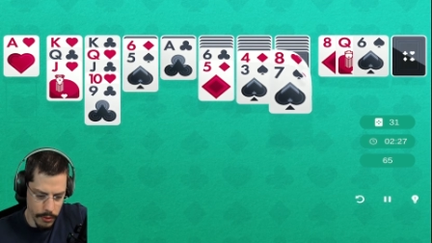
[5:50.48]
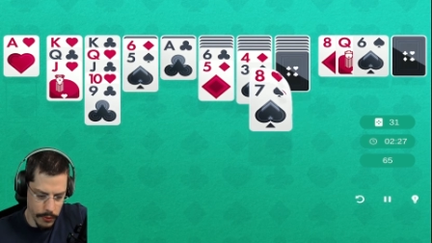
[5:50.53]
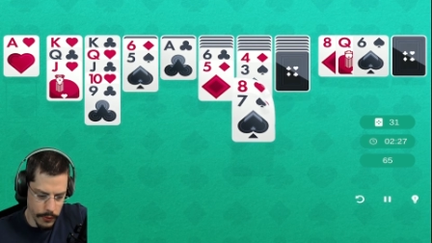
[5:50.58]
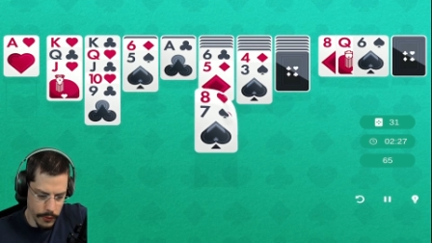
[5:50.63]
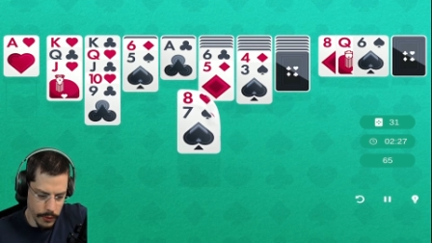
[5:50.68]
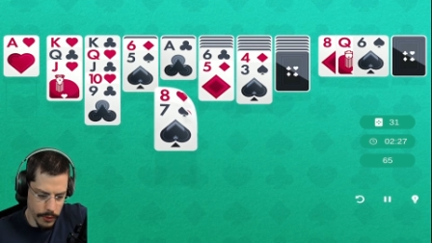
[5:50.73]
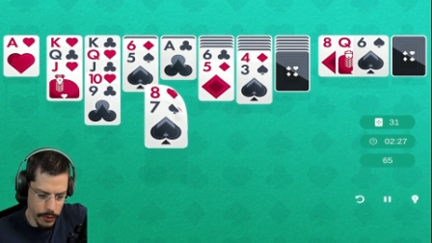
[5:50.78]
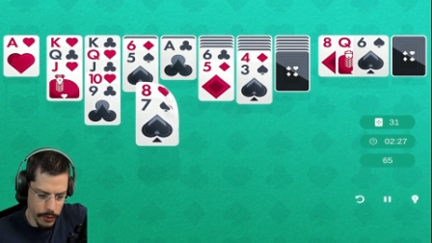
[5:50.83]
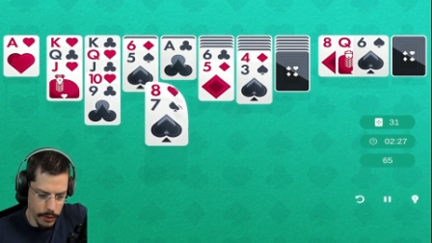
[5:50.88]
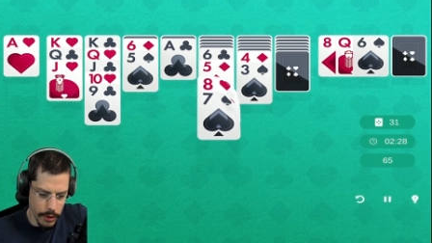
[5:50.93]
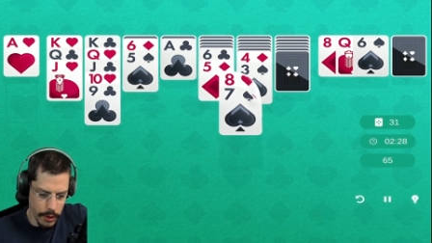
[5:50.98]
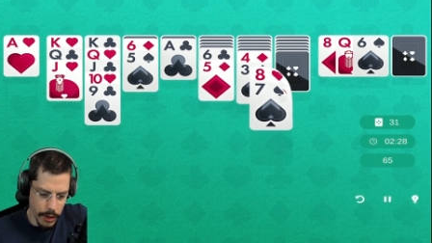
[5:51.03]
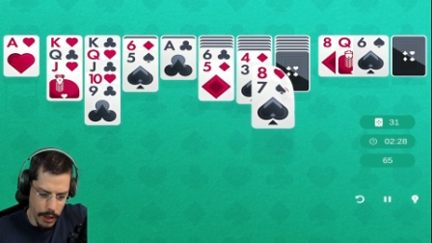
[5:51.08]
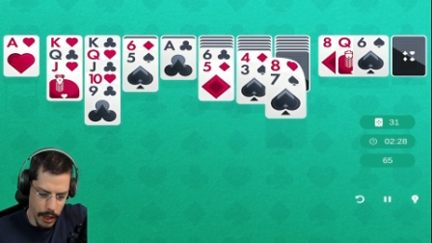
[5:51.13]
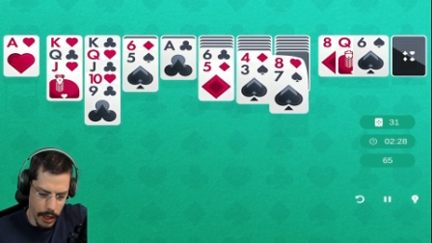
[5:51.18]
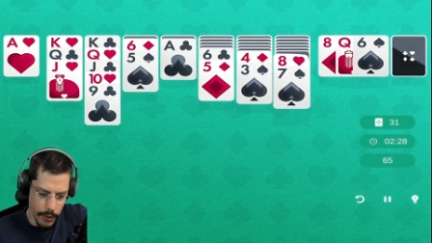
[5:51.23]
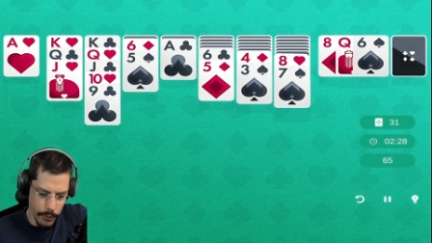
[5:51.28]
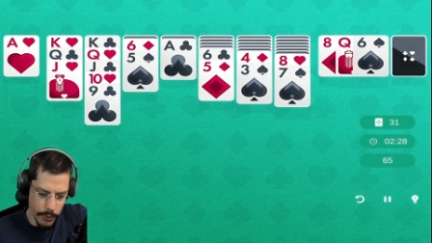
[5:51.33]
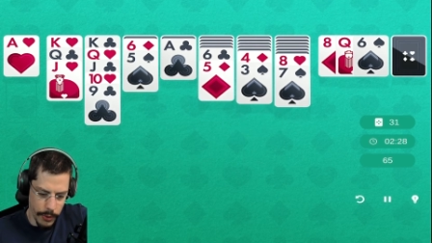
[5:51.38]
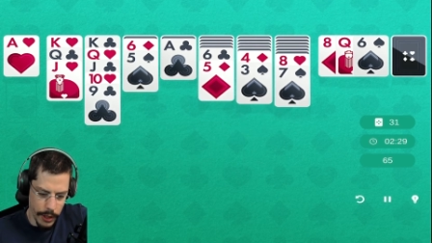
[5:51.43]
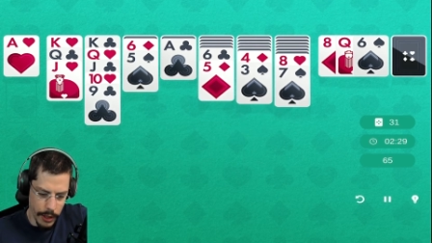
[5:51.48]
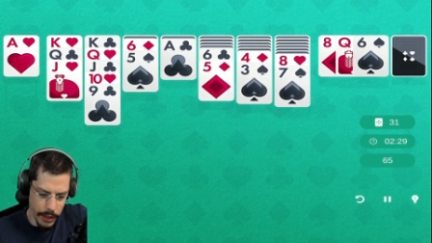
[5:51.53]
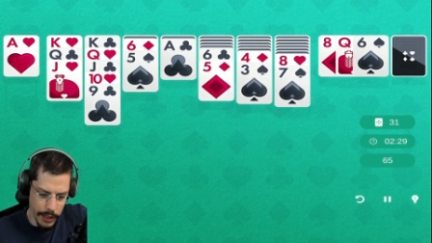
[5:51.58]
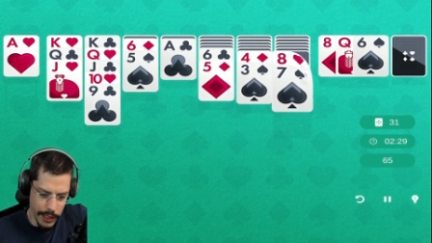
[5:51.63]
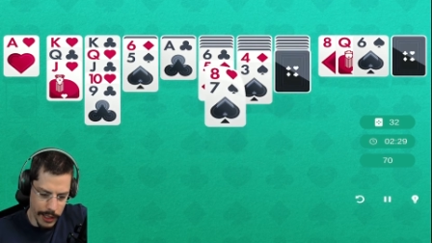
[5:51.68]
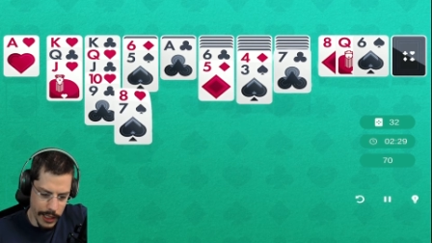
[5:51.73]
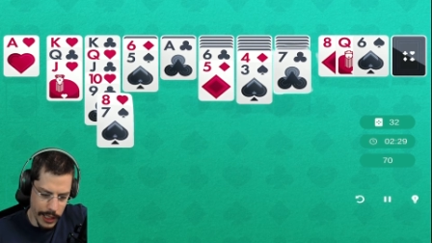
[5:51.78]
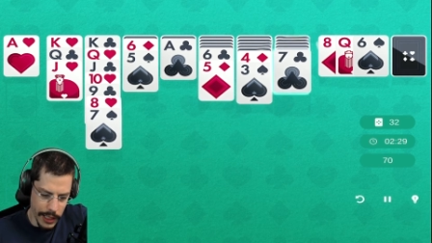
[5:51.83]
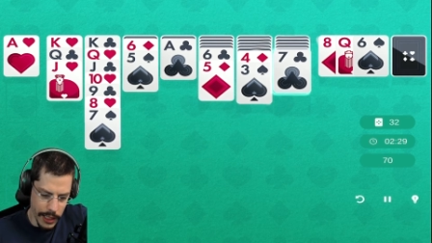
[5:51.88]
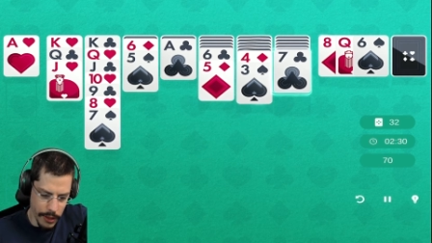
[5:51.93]
So no, when I
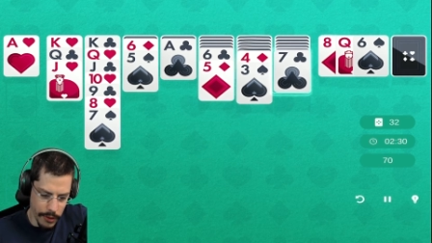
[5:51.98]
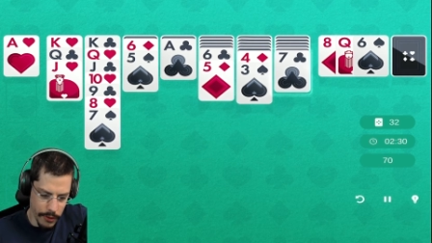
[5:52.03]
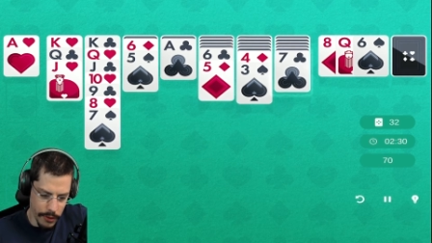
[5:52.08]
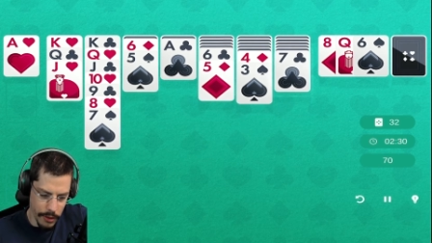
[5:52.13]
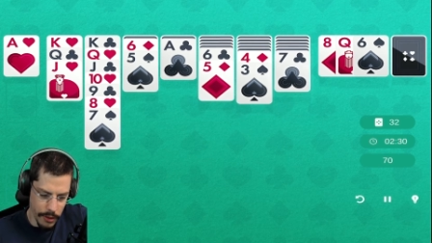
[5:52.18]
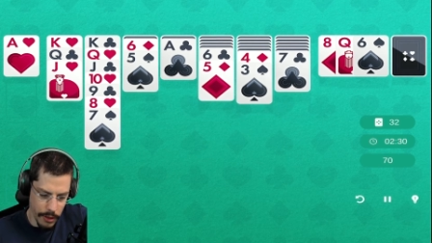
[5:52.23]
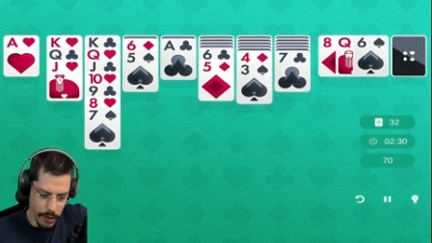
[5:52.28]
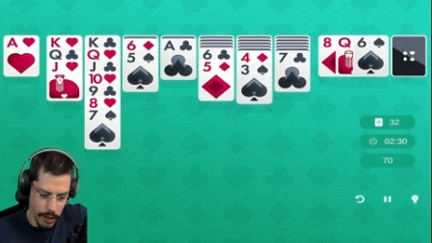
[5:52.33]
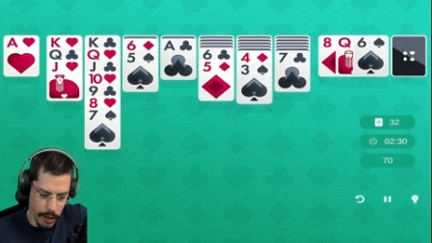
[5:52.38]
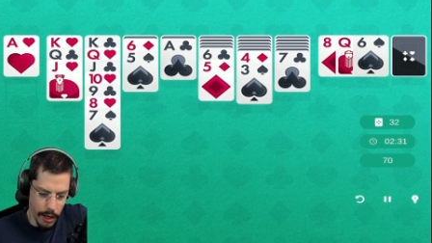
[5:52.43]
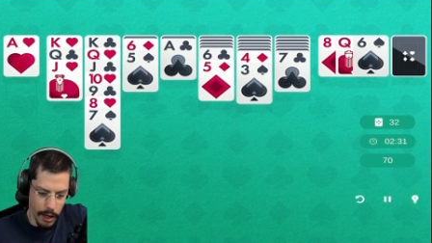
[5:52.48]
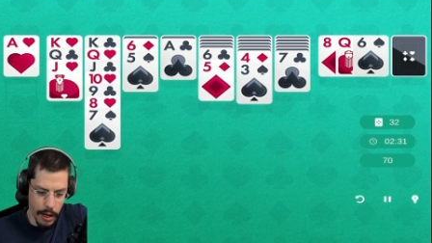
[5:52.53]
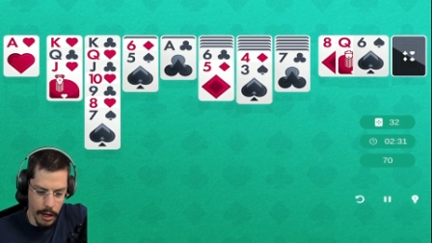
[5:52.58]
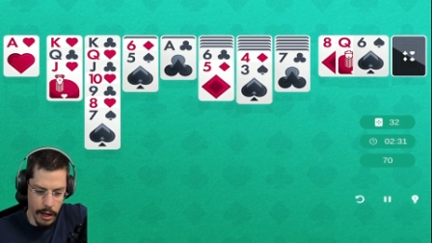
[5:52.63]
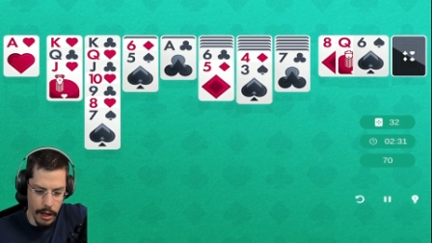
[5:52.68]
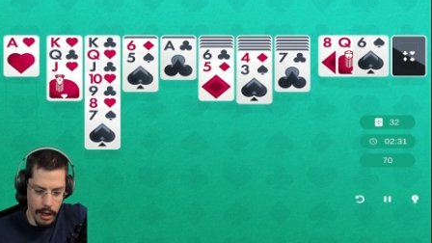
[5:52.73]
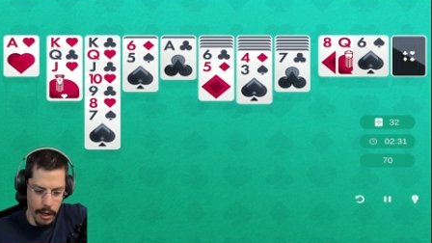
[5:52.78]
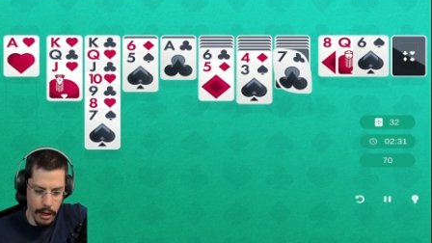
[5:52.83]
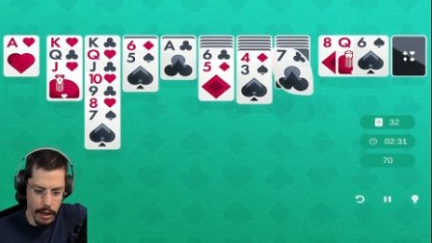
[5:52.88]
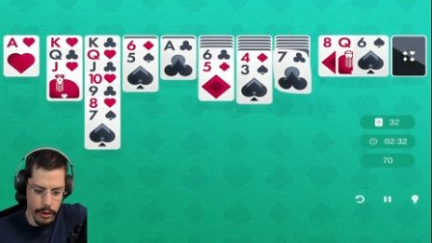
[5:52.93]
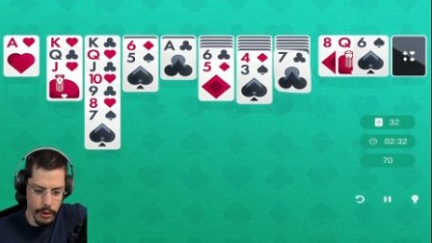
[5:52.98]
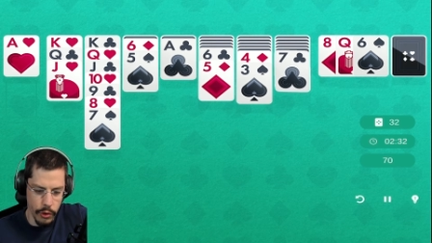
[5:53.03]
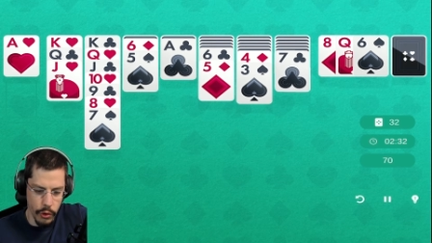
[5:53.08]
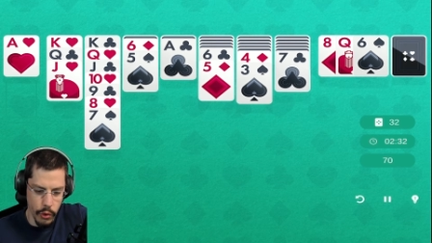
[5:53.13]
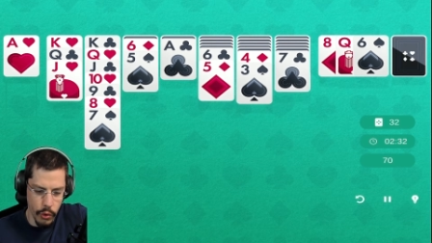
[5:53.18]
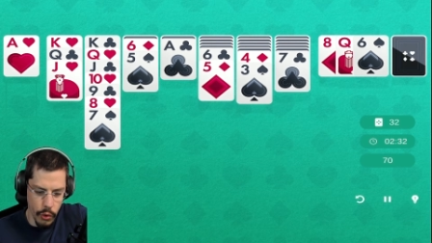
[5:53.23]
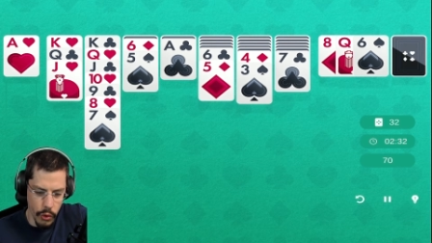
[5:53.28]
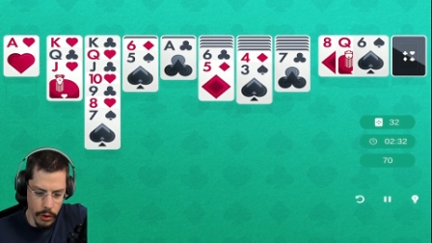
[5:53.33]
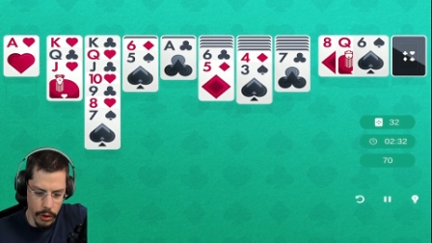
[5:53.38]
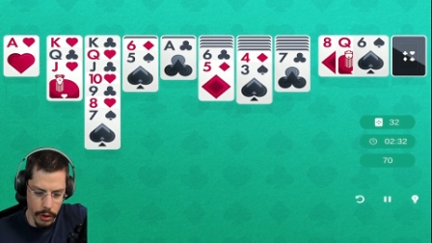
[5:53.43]
click here,
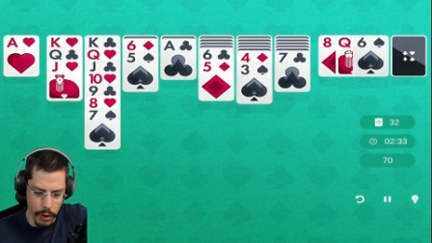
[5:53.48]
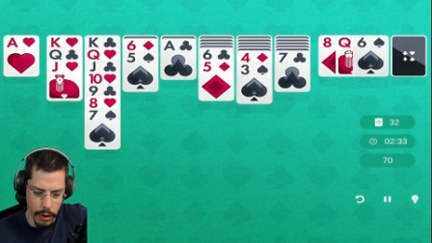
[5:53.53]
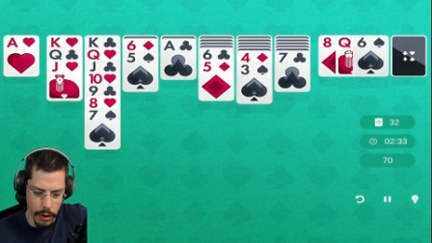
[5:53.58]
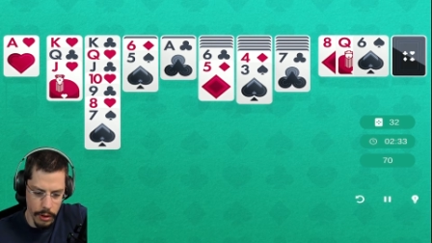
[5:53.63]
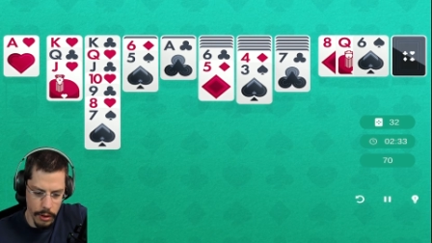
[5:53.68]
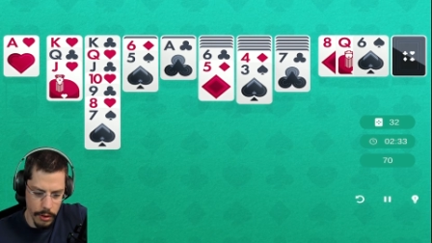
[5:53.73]
cool.